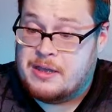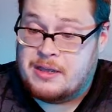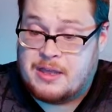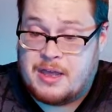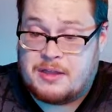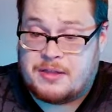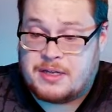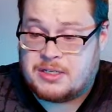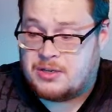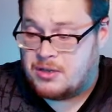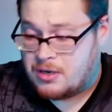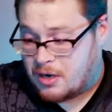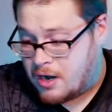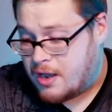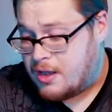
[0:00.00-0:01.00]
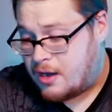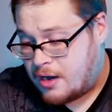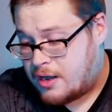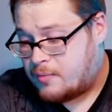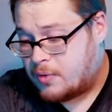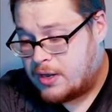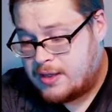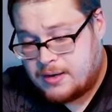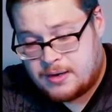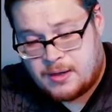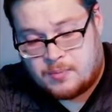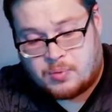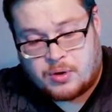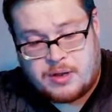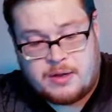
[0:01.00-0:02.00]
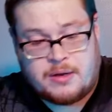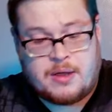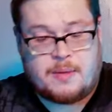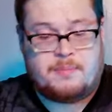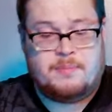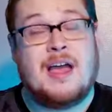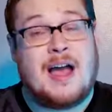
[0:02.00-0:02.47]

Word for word: yeah, that's good. All right, we're heating up, we're heating up.